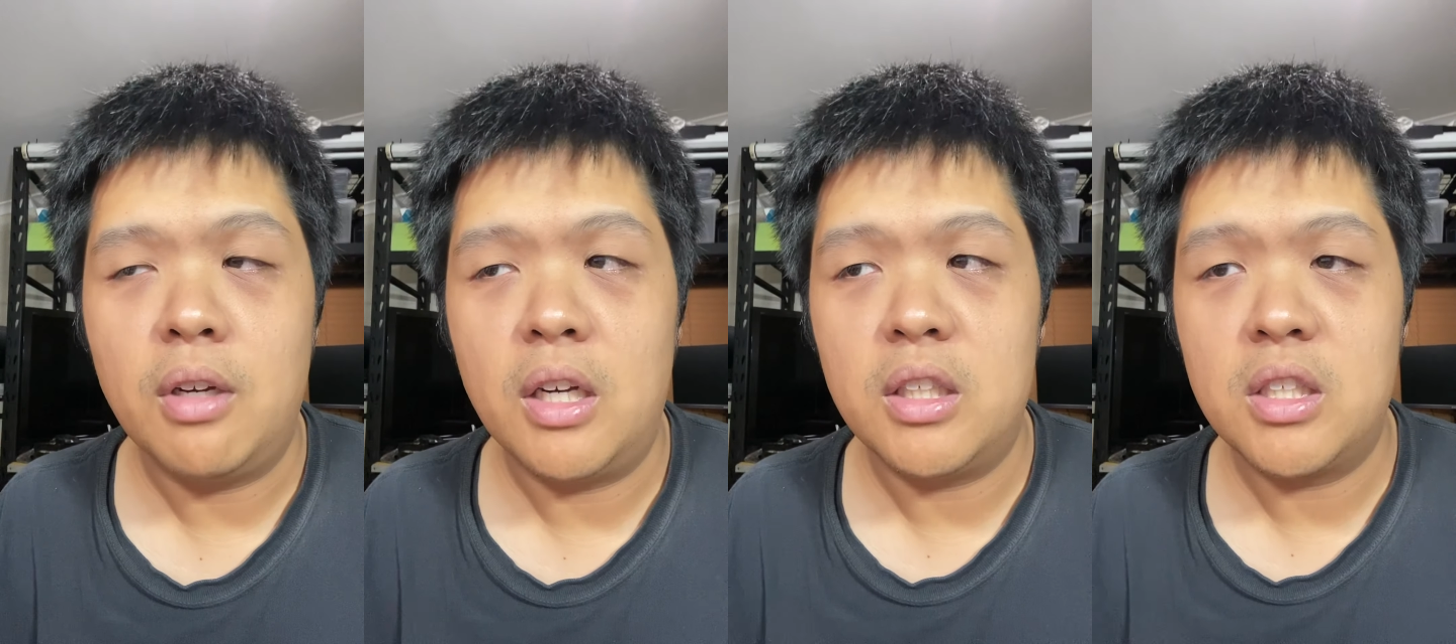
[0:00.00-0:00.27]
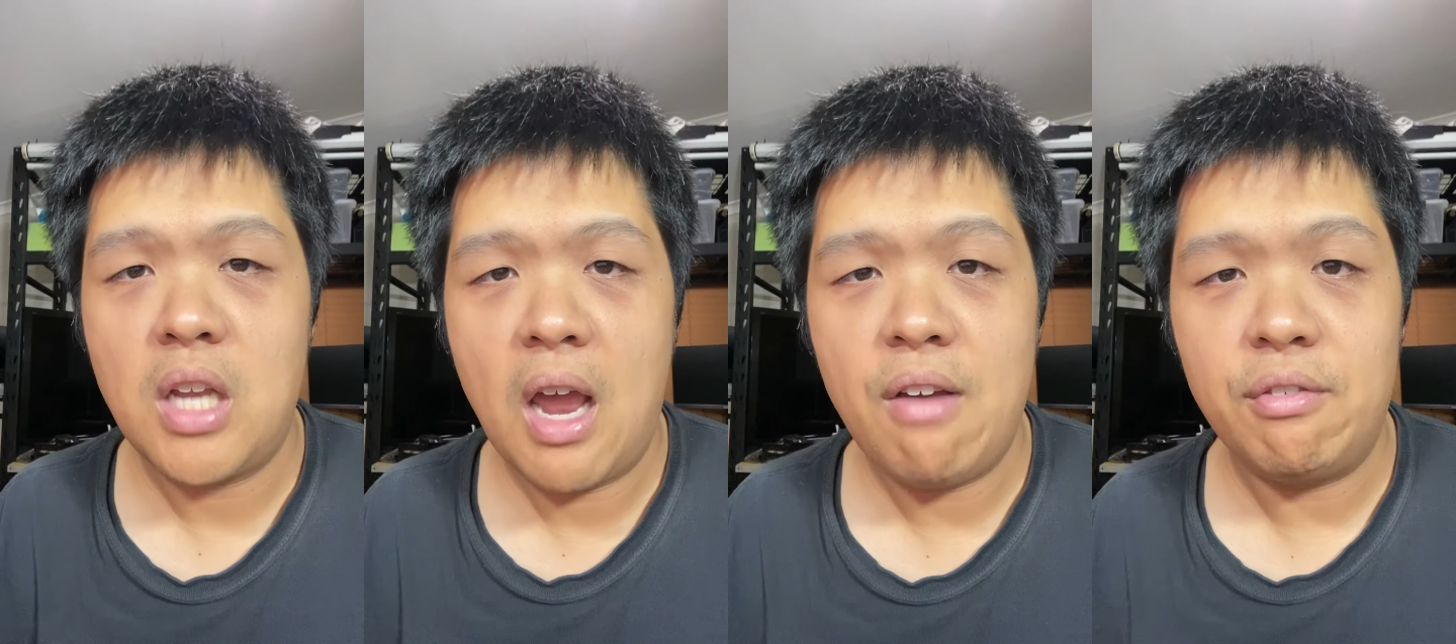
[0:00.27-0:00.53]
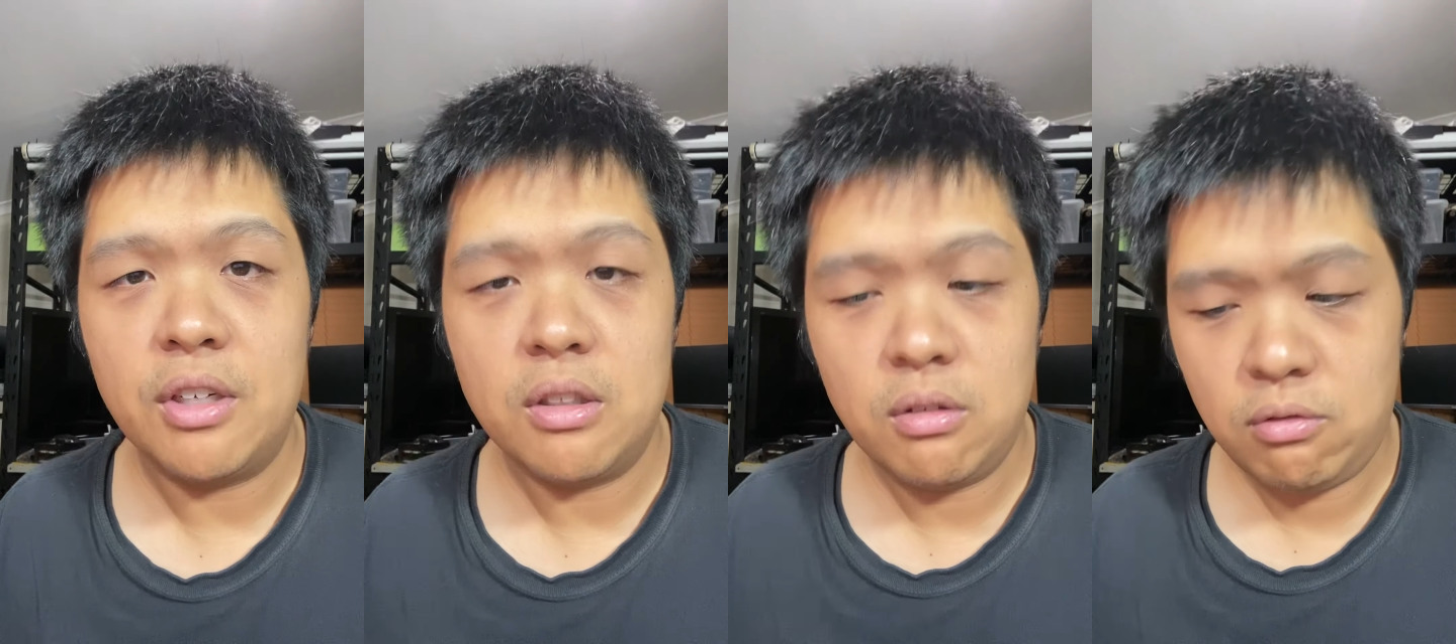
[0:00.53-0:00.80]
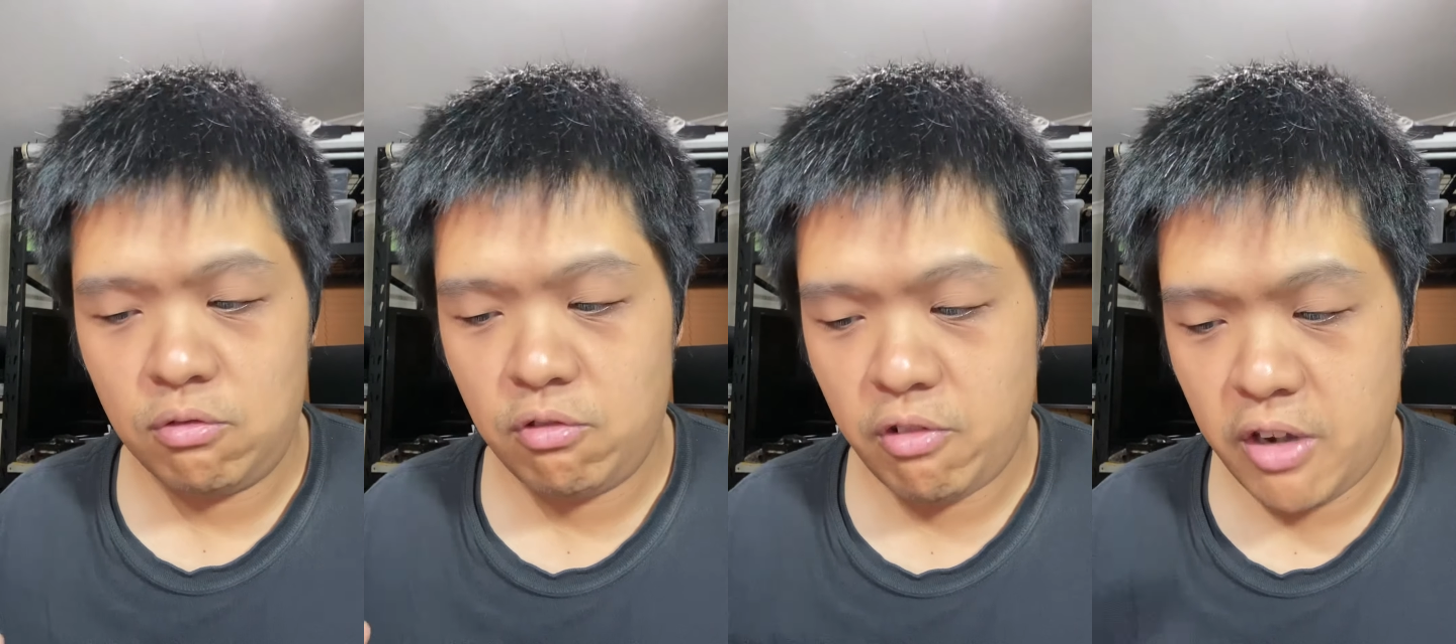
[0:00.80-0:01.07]
I just haven't
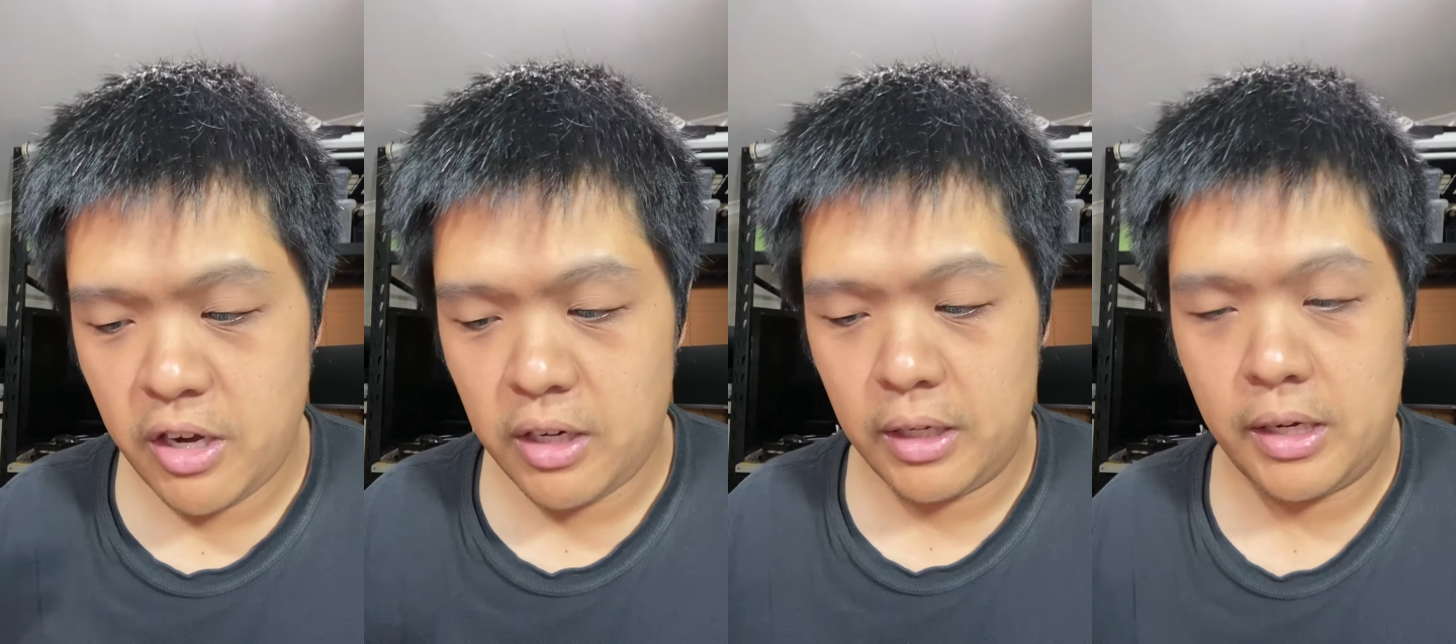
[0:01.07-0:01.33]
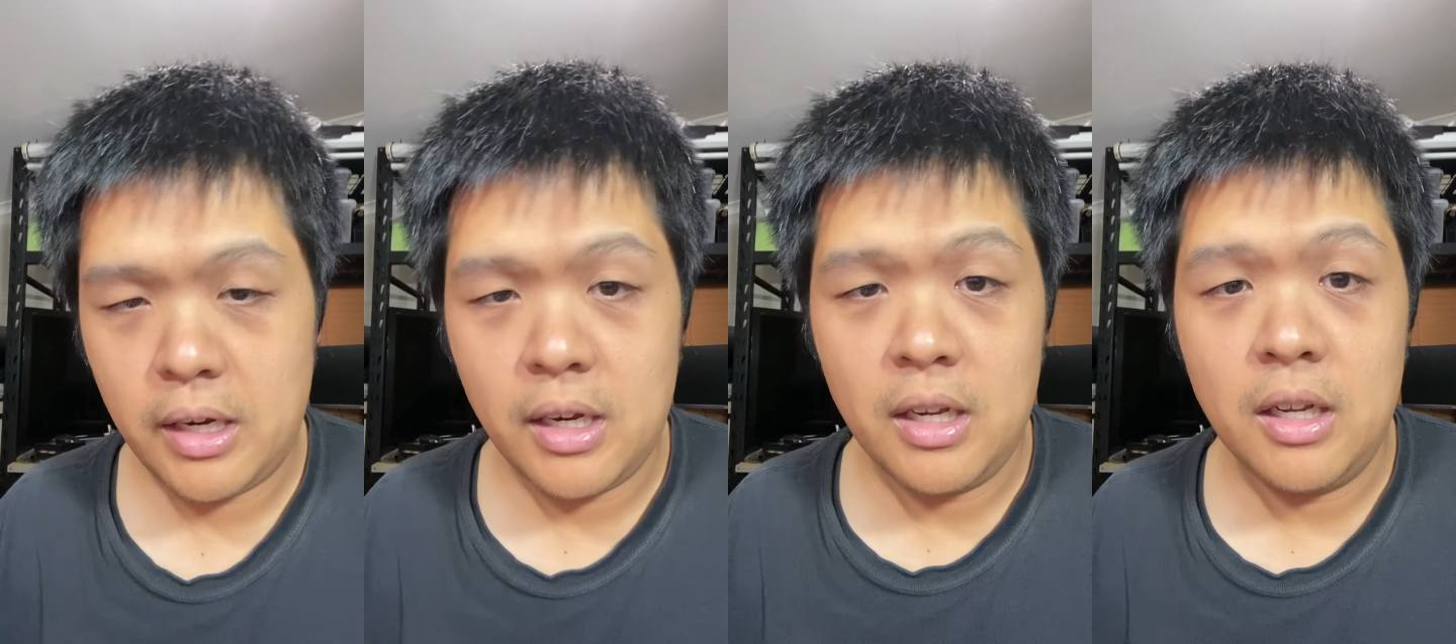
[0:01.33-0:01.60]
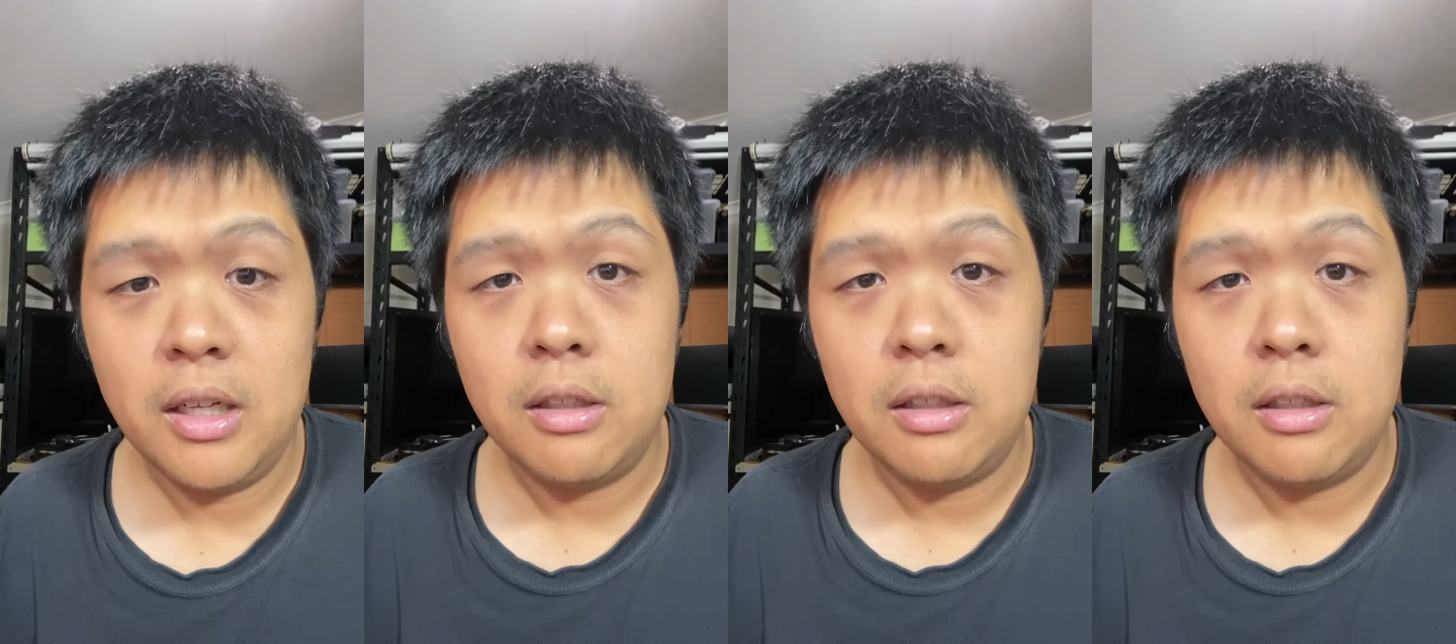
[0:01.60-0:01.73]
really